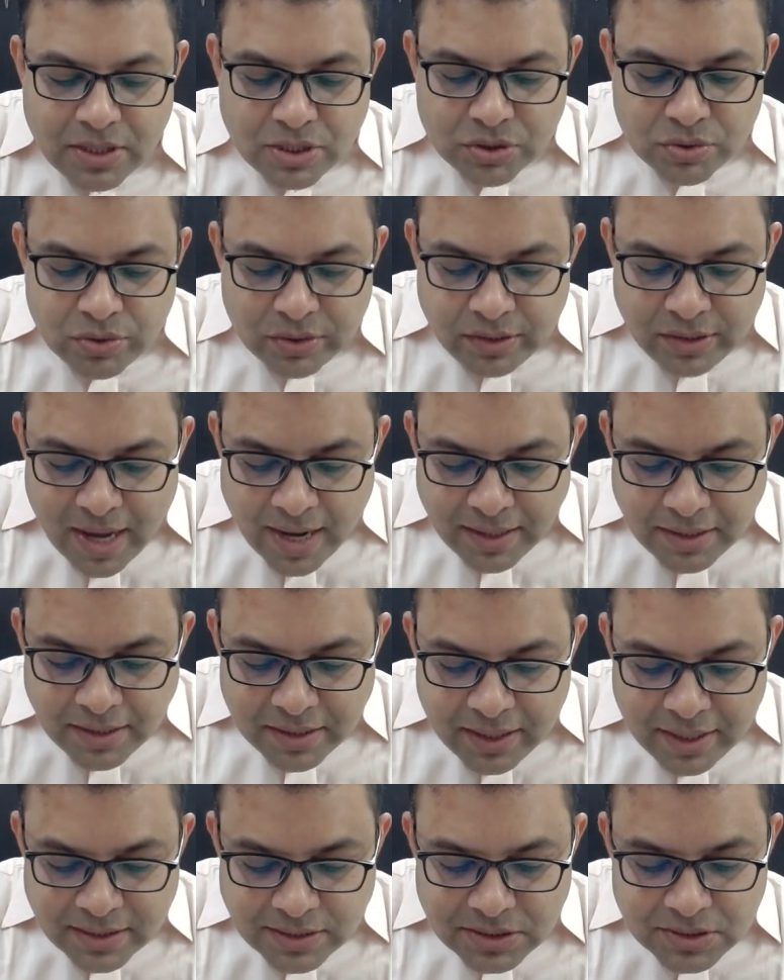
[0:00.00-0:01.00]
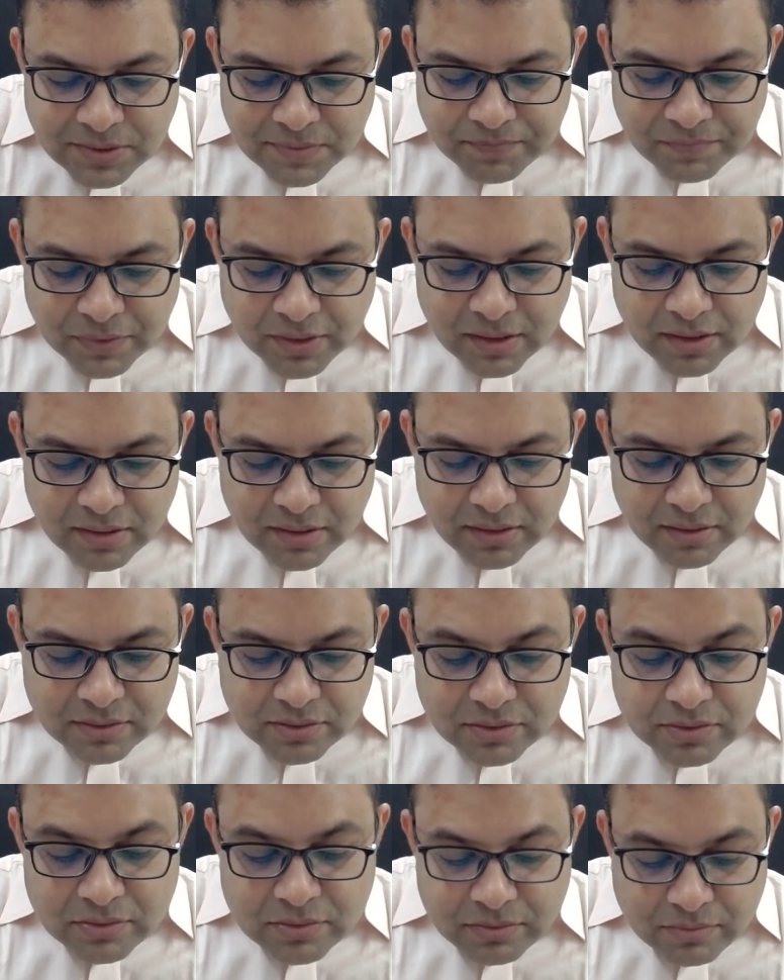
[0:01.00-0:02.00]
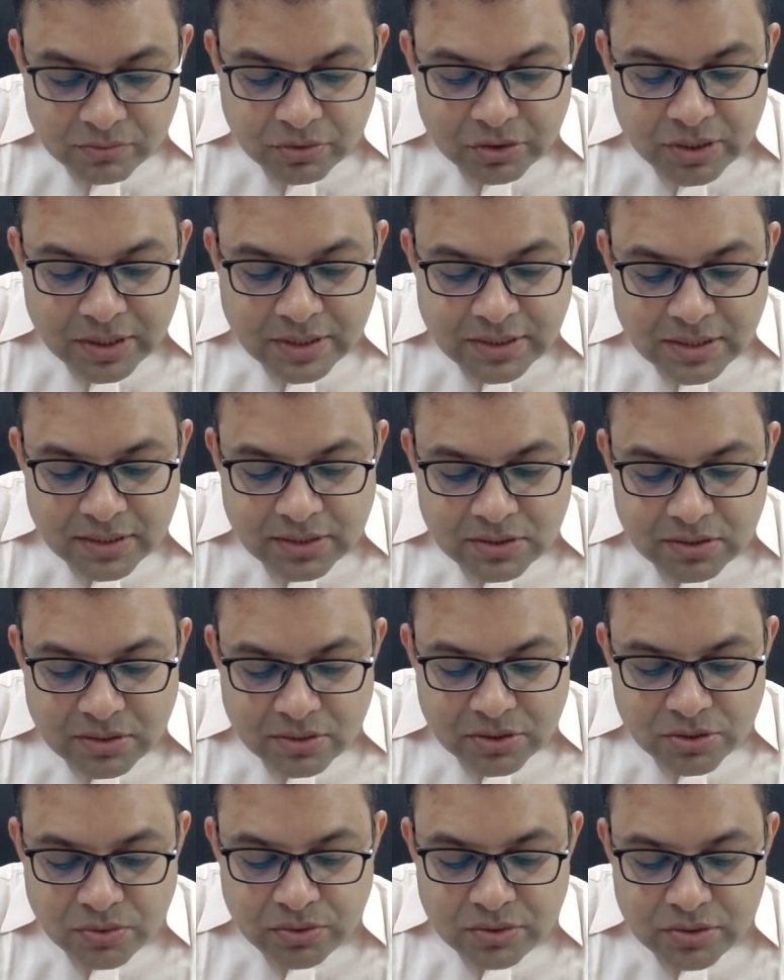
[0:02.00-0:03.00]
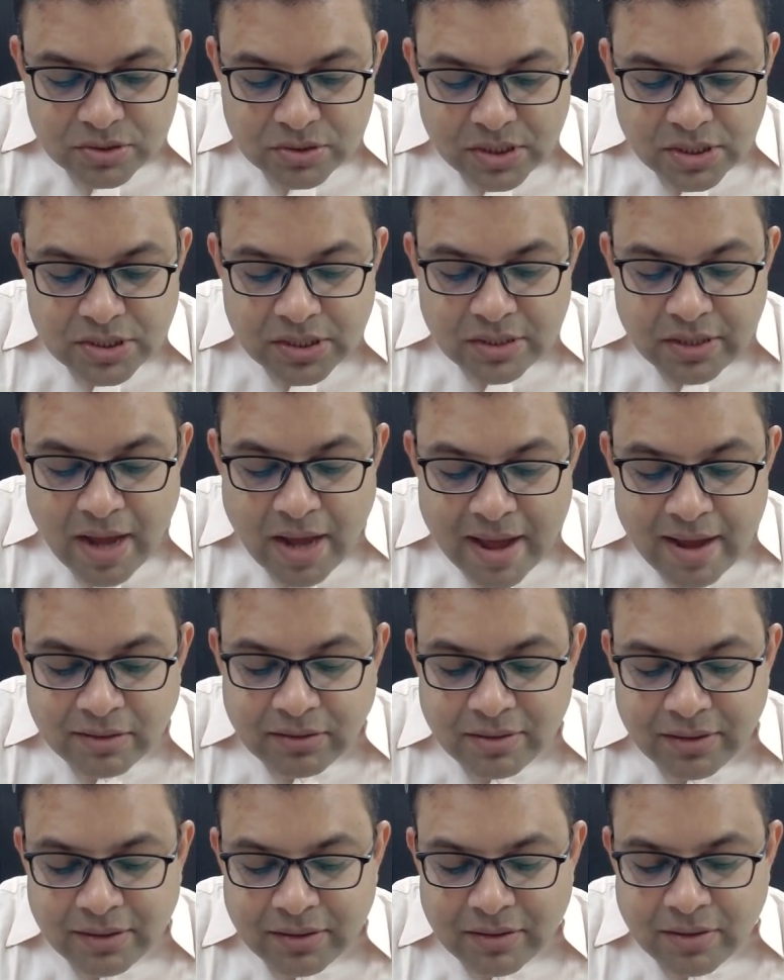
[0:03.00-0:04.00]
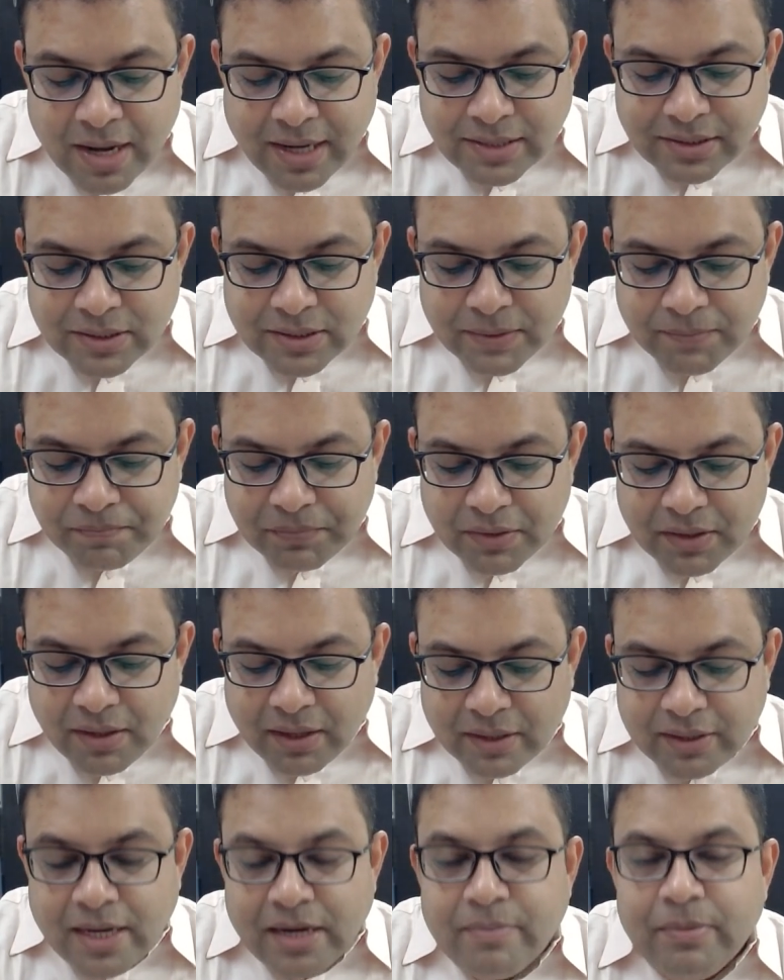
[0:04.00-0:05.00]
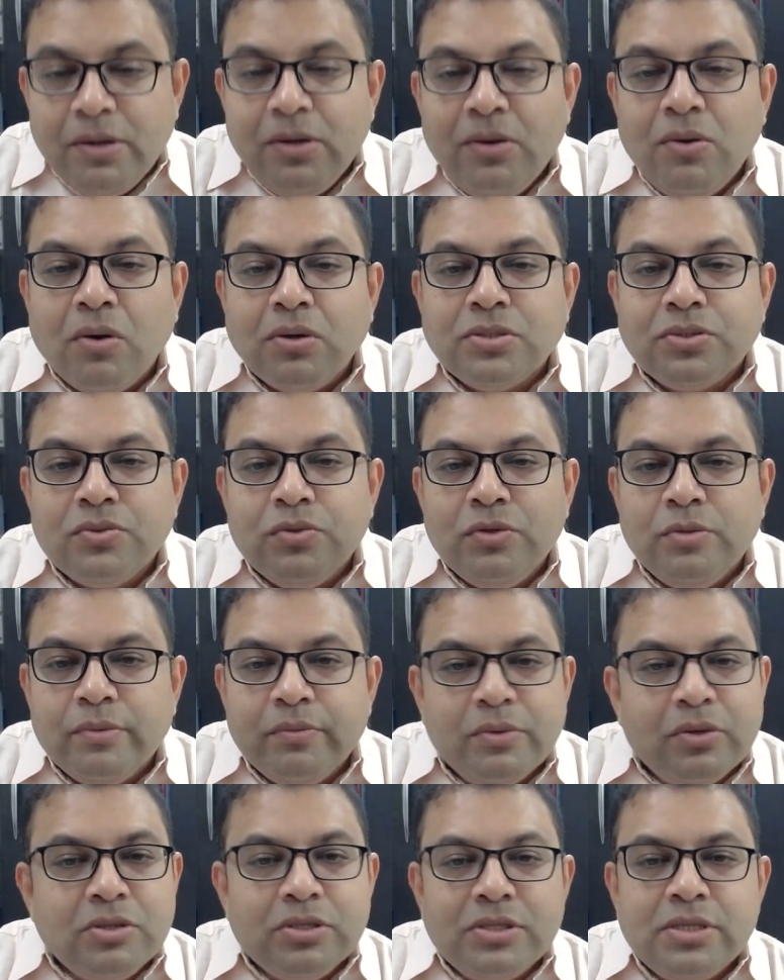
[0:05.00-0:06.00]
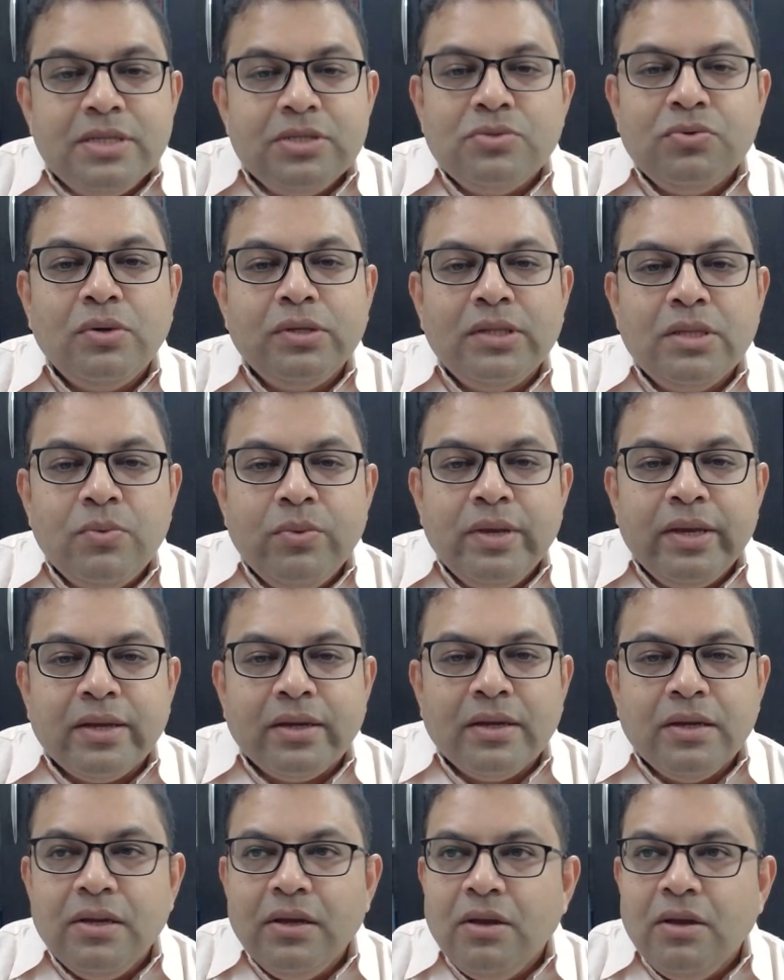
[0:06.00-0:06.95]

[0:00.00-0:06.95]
So in that case, Buddha says, should such a dire threat arise, a terrible loss to him, because there is no other way.